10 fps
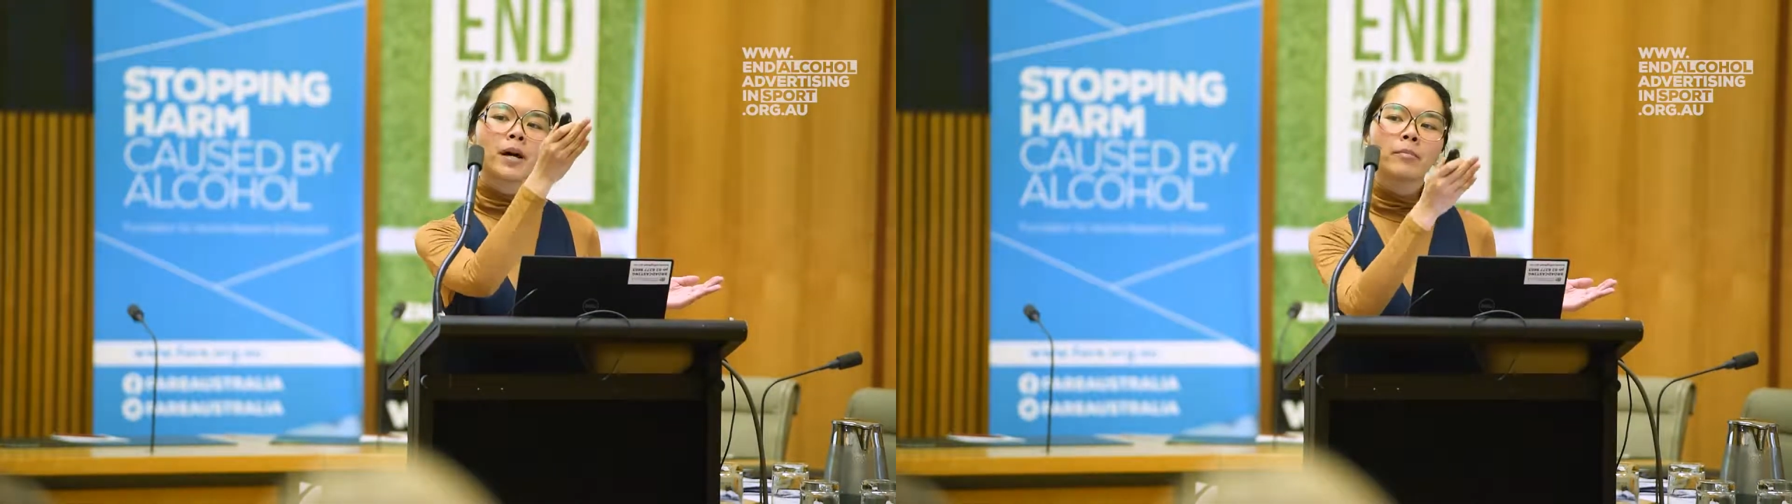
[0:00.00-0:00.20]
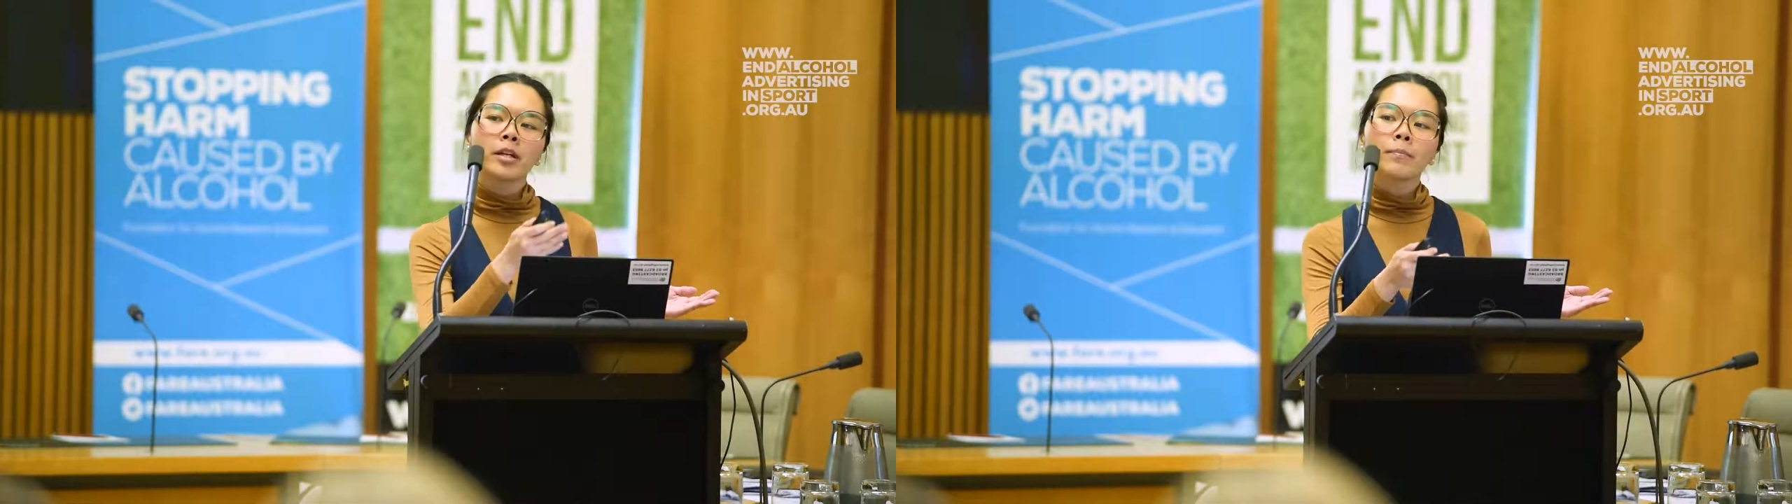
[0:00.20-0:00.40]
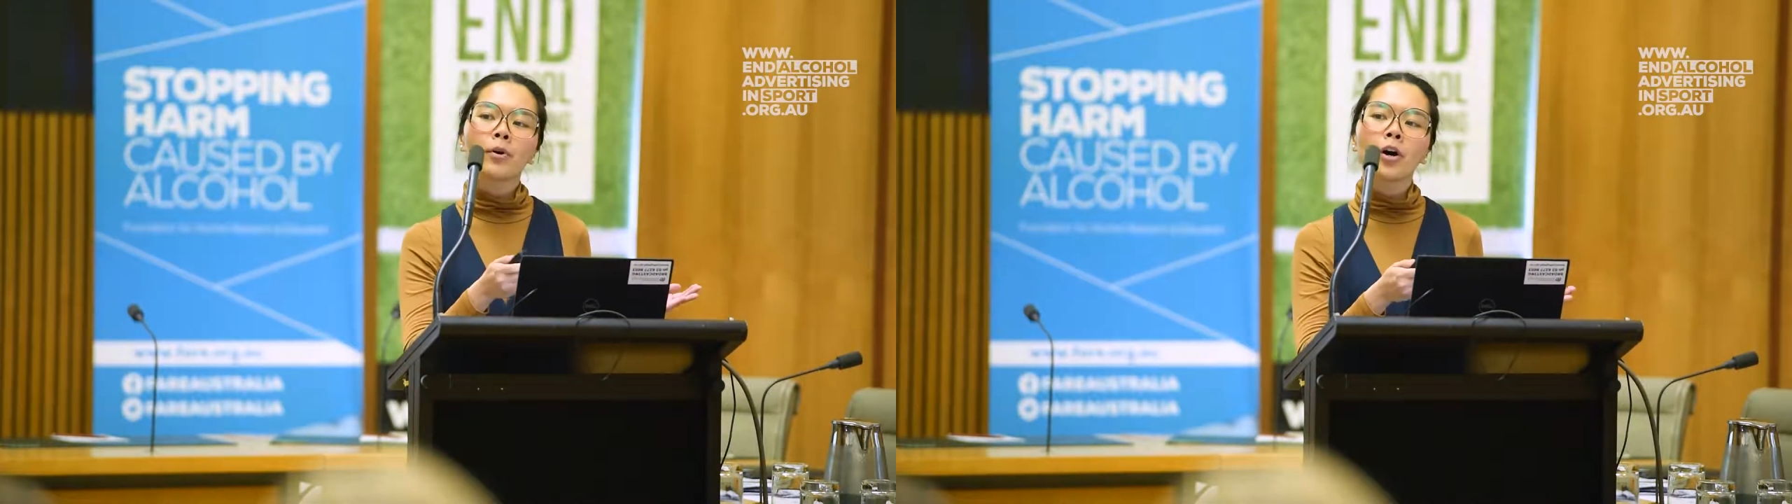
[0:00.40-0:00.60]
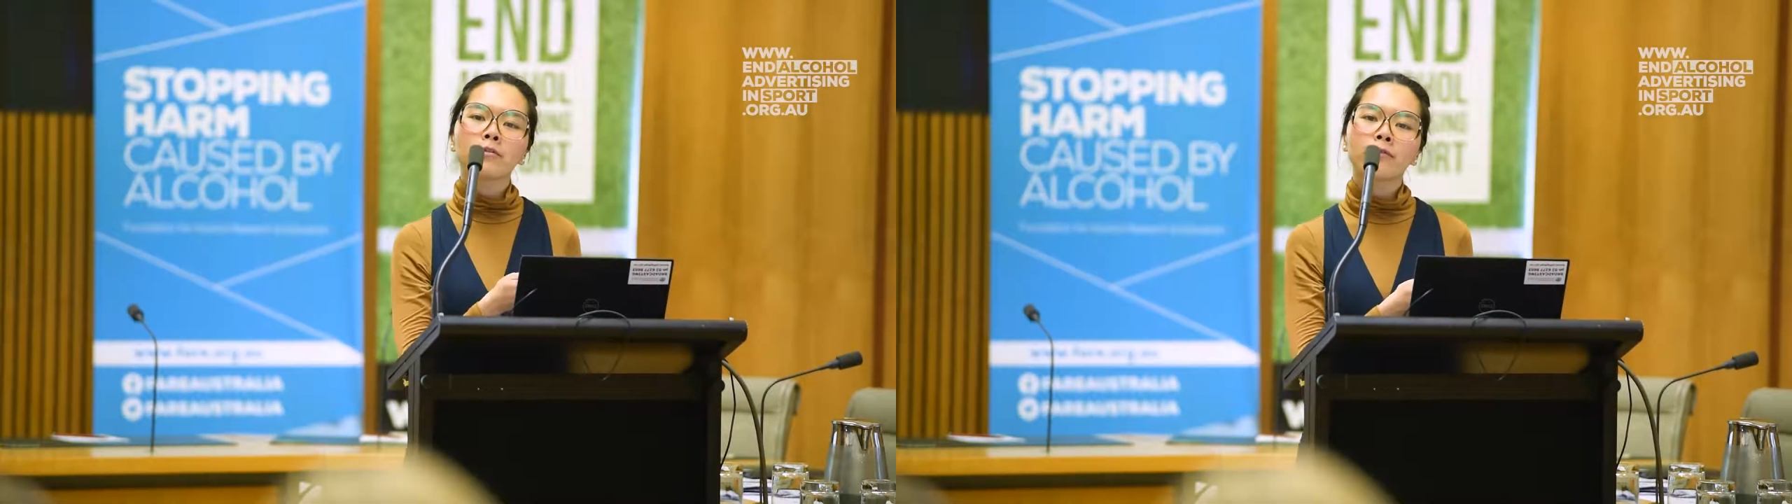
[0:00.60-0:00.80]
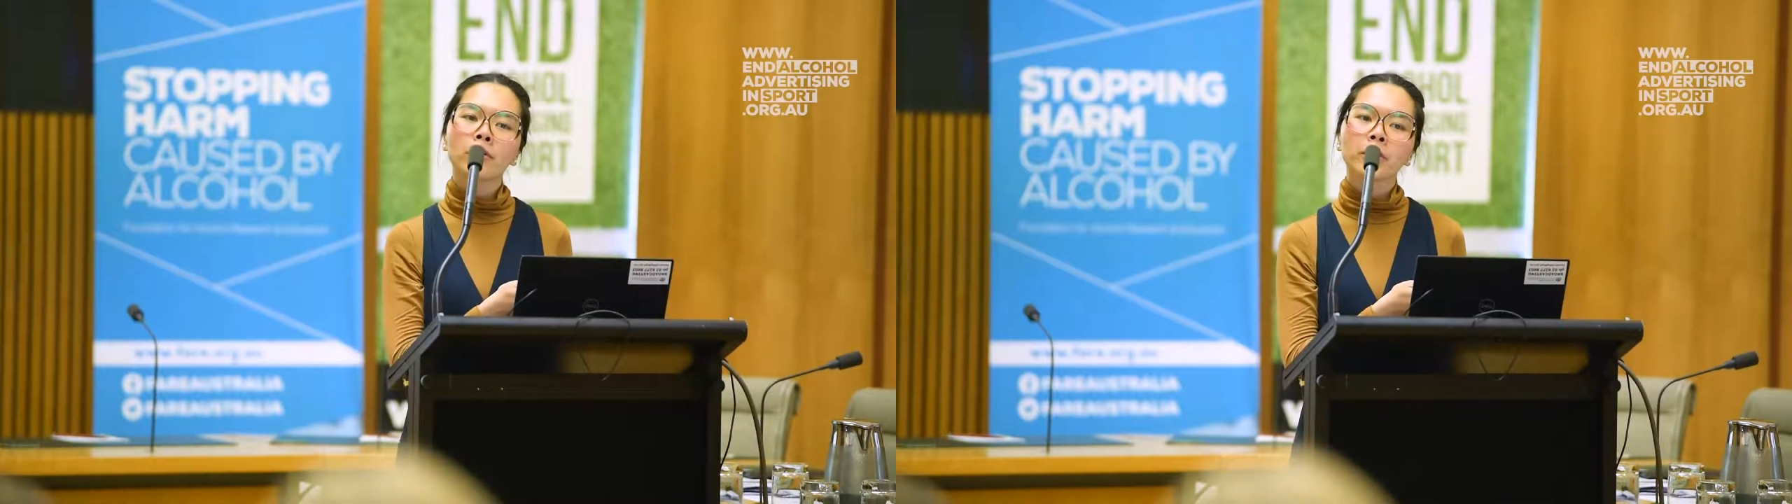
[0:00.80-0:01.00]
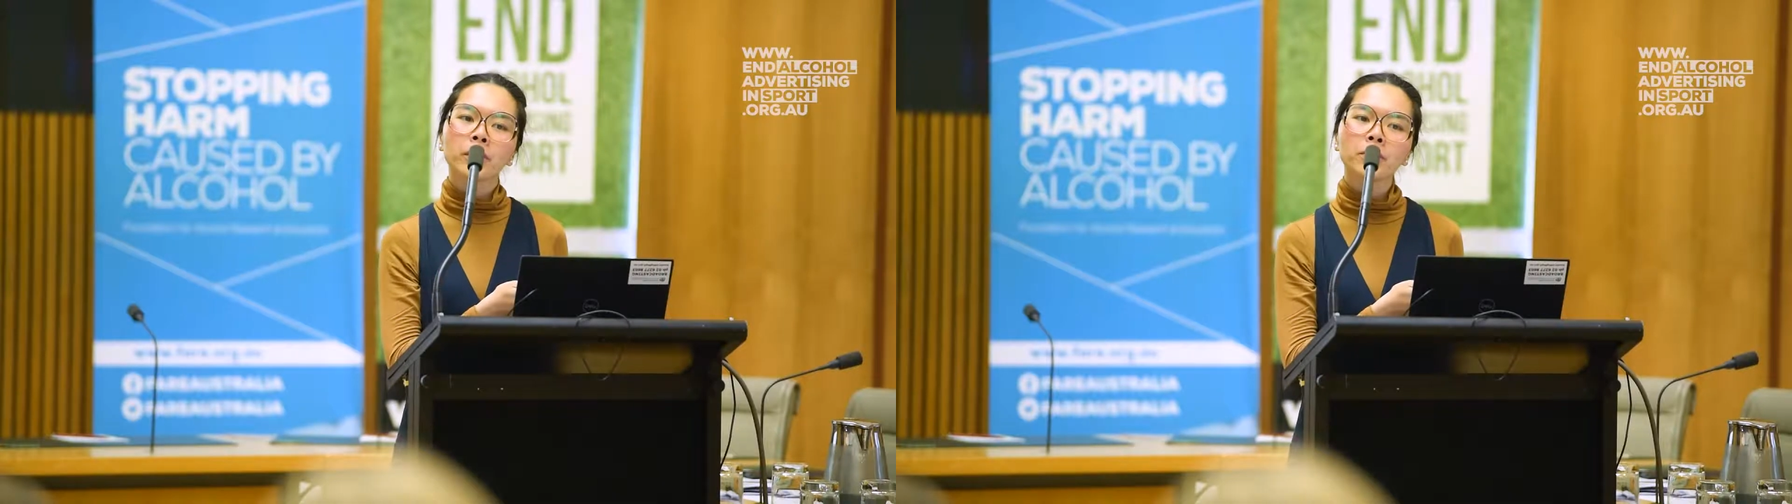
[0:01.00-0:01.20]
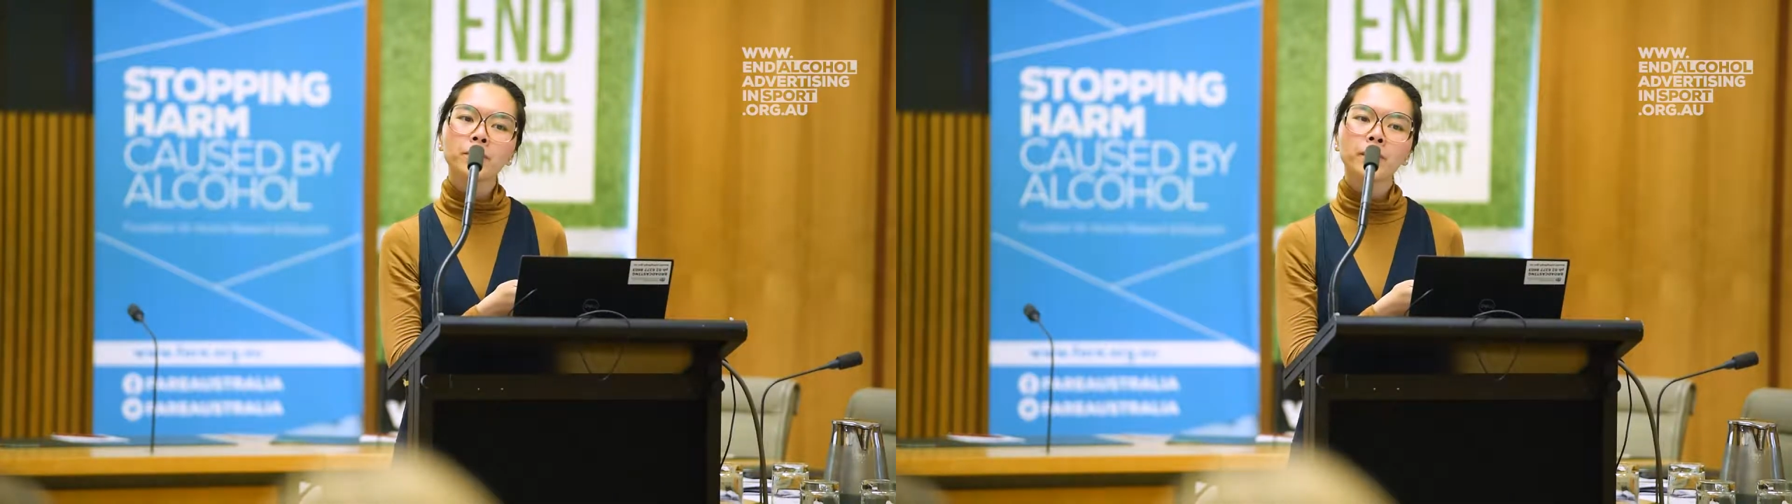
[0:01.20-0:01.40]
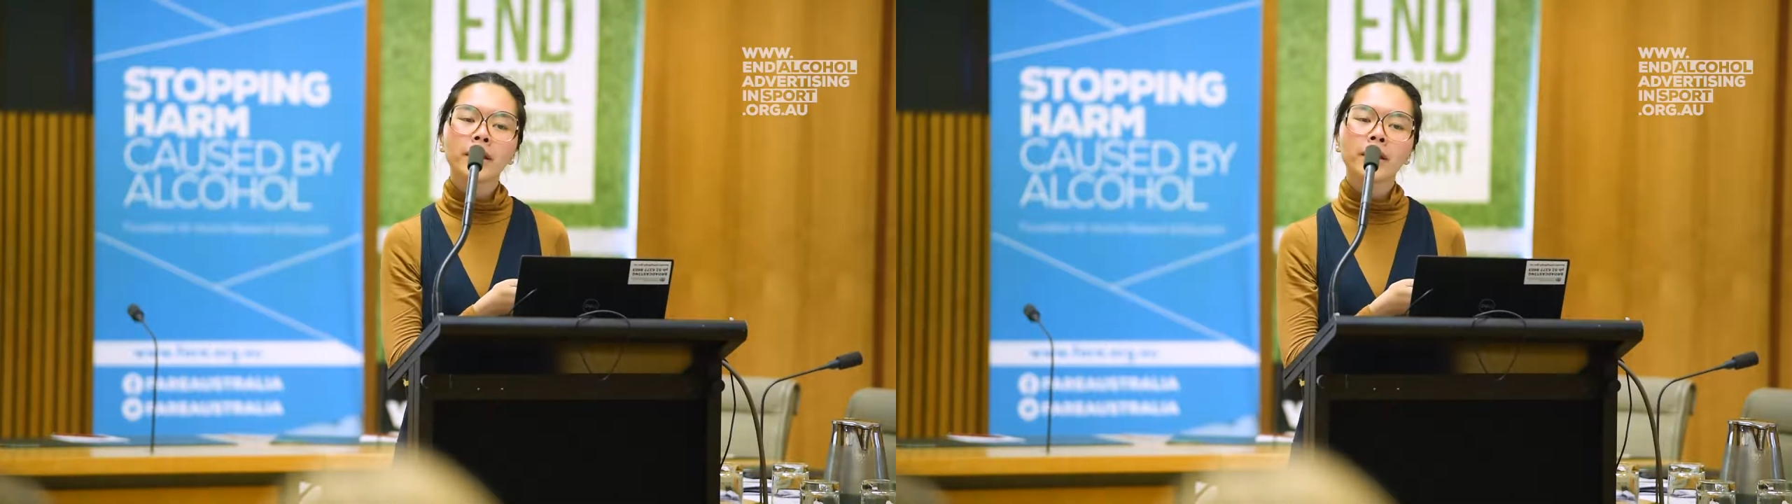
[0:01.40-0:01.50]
public portfolio